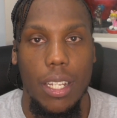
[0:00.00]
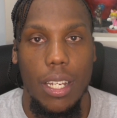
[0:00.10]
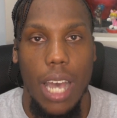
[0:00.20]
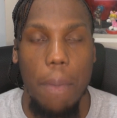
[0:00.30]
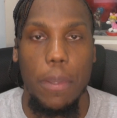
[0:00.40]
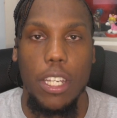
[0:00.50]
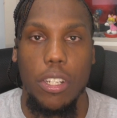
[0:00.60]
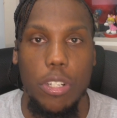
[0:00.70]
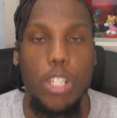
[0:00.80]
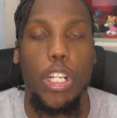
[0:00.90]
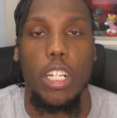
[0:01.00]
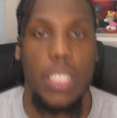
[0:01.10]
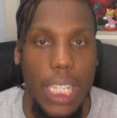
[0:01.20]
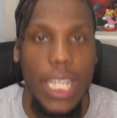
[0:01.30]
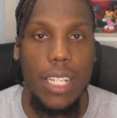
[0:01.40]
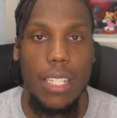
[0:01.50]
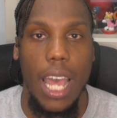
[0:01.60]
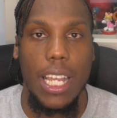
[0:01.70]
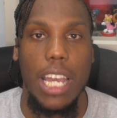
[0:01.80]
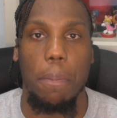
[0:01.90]
I'm being critiqued.
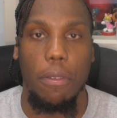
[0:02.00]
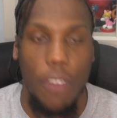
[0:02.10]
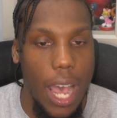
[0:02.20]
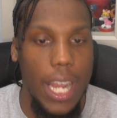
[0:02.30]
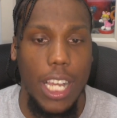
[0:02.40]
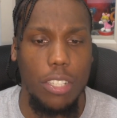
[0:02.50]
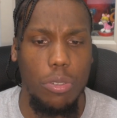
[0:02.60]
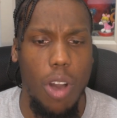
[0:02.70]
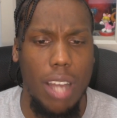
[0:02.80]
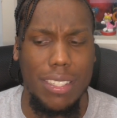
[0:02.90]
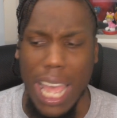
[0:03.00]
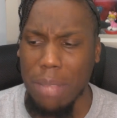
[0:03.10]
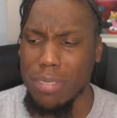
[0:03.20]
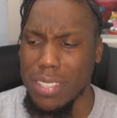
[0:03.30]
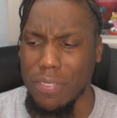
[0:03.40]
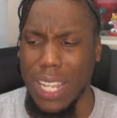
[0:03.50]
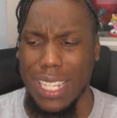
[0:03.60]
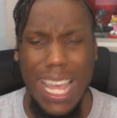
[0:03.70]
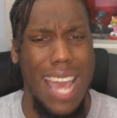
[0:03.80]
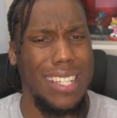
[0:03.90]
I gotta provide. I gotta do all types of stuff.
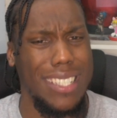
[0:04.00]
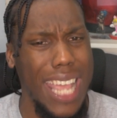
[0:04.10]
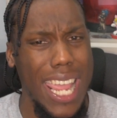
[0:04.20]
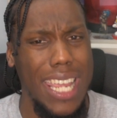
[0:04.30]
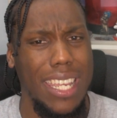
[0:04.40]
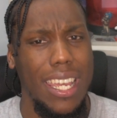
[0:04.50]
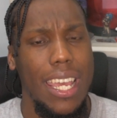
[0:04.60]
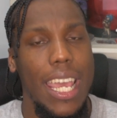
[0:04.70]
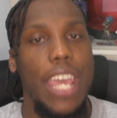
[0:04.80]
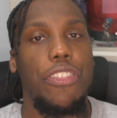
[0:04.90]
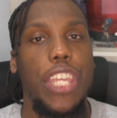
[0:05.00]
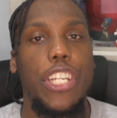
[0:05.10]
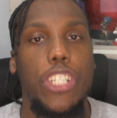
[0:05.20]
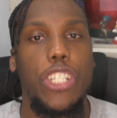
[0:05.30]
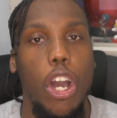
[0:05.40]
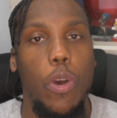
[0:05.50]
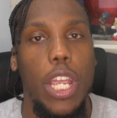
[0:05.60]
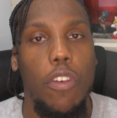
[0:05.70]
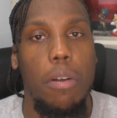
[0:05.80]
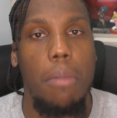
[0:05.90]
Like, God dang. And this show,
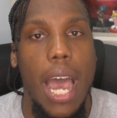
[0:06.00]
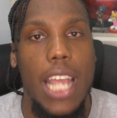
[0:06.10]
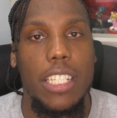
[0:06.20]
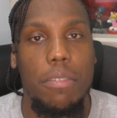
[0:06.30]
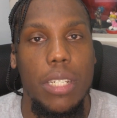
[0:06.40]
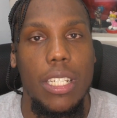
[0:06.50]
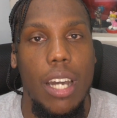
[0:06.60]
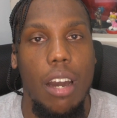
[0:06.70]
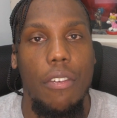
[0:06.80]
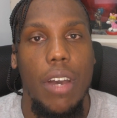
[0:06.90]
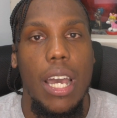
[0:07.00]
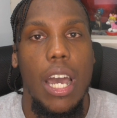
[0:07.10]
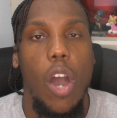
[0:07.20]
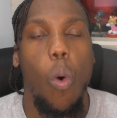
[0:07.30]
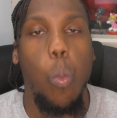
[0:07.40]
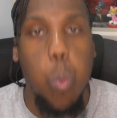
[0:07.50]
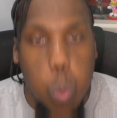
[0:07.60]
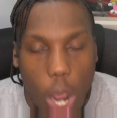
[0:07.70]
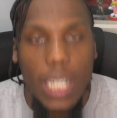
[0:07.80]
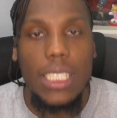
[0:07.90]
it reminds me of
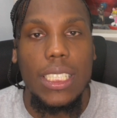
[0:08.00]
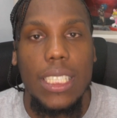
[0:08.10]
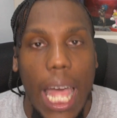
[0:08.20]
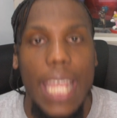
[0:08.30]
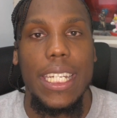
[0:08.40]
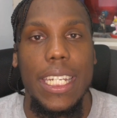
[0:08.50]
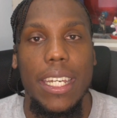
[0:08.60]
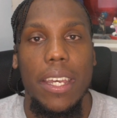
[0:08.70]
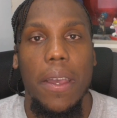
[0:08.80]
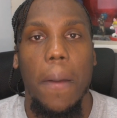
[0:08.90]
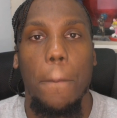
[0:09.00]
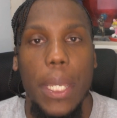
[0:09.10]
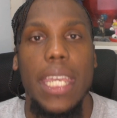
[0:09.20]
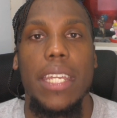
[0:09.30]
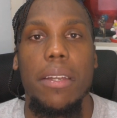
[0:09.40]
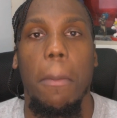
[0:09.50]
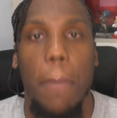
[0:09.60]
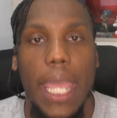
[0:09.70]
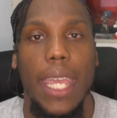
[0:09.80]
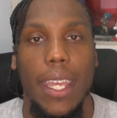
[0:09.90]
what it's like being a
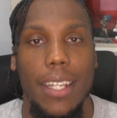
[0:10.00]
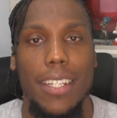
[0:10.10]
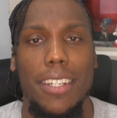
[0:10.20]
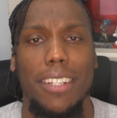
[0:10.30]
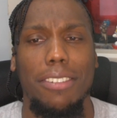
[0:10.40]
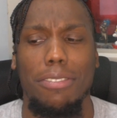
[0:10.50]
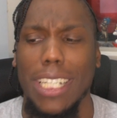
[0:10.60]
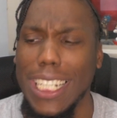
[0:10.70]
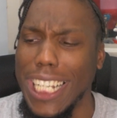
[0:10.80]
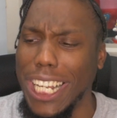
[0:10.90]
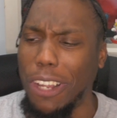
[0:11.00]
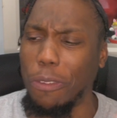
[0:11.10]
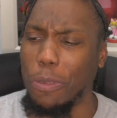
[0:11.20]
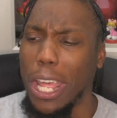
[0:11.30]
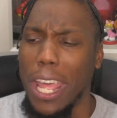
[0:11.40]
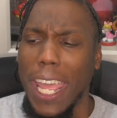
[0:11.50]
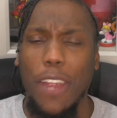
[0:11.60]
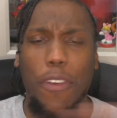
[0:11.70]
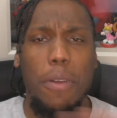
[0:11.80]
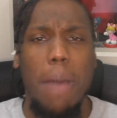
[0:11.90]
man.
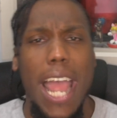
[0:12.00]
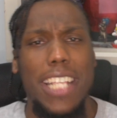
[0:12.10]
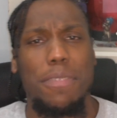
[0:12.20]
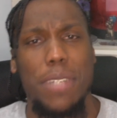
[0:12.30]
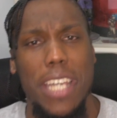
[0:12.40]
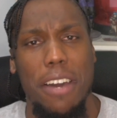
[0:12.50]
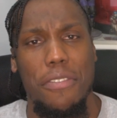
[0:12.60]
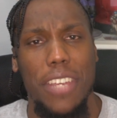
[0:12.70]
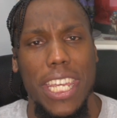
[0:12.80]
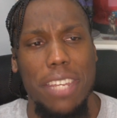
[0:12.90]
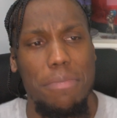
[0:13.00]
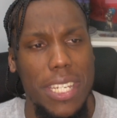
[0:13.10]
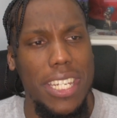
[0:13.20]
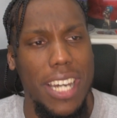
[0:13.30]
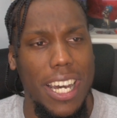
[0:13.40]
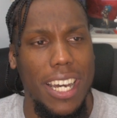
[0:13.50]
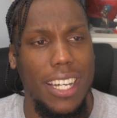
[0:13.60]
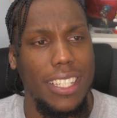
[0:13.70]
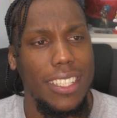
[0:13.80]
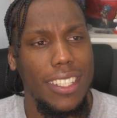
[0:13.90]
It reminds me of it. And me,
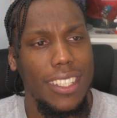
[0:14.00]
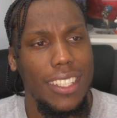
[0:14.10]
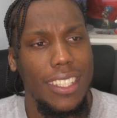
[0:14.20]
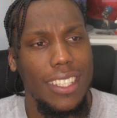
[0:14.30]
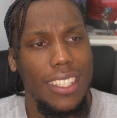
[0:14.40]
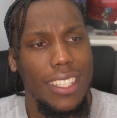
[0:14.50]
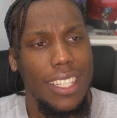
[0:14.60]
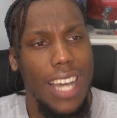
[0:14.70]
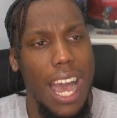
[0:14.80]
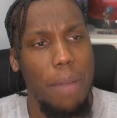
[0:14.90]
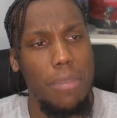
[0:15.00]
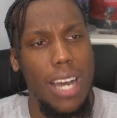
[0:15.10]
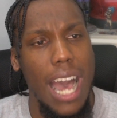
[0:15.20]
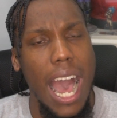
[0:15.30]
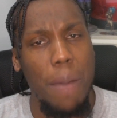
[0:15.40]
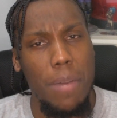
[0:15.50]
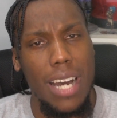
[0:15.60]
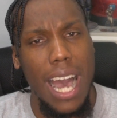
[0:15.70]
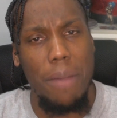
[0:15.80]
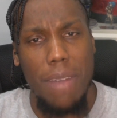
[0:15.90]
I'm
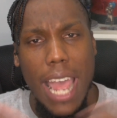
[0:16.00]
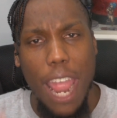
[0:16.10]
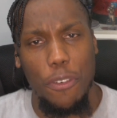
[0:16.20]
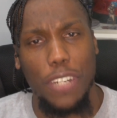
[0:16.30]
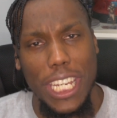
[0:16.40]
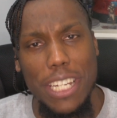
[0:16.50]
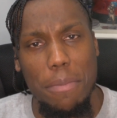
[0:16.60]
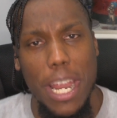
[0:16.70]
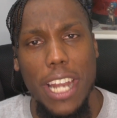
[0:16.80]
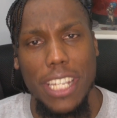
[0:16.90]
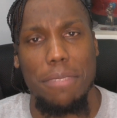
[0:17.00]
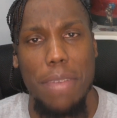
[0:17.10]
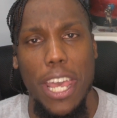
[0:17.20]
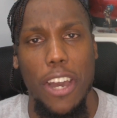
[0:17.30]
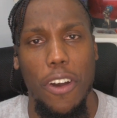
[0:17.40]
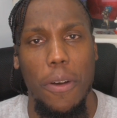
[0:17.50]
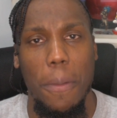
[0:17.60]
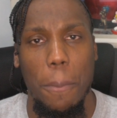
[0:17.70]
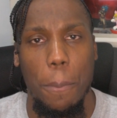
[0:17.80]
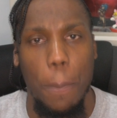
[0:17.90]
a African American male,
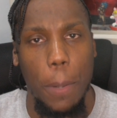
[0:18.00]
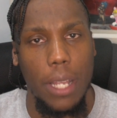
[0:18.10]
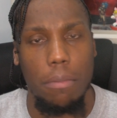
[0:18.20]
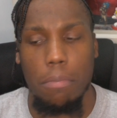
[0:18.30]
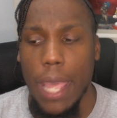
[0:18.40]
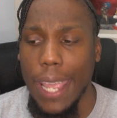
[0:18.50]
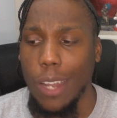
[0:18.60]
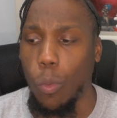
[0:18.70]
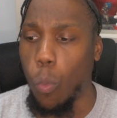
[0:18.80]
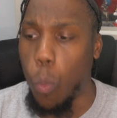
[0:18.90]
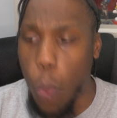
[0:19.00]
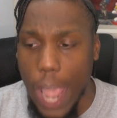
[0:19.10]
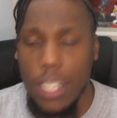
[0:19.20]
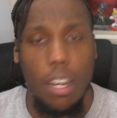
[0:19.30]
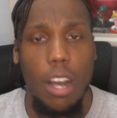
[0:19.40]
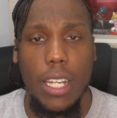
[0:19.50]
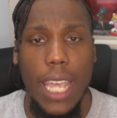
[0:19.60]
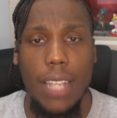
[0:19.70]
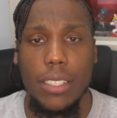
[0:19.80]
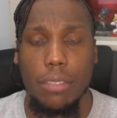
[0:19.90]
but man, white
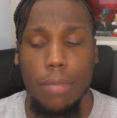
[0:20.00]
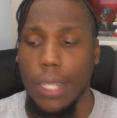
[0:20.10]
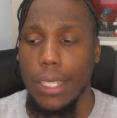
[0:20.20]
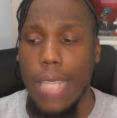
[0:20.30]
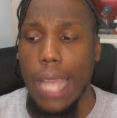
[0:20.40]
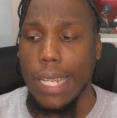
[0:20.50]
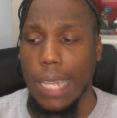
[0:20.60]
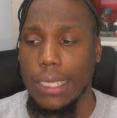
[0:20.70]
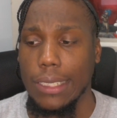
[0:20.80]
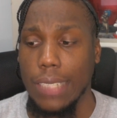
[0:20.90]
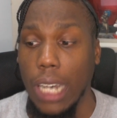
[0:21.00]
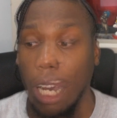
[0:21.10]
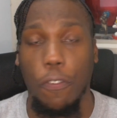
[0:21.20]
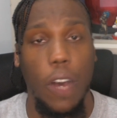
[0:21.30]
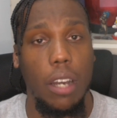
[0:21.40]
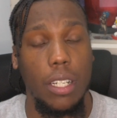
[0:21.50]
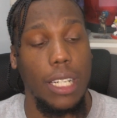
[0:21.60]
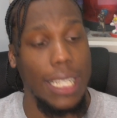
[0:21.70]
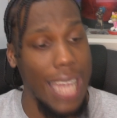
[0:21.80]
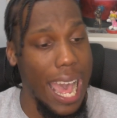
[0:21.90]
Caucasians, man, y'all got it tough out here.
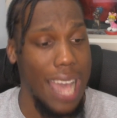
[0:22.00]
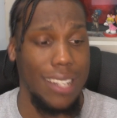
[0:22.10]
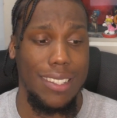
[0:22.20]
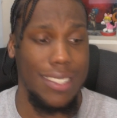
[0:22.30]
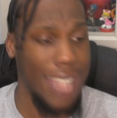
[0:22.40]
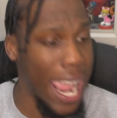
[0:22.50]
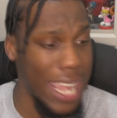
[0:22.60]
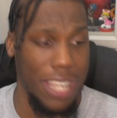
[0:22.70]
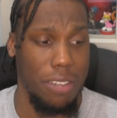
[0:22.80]
God damn.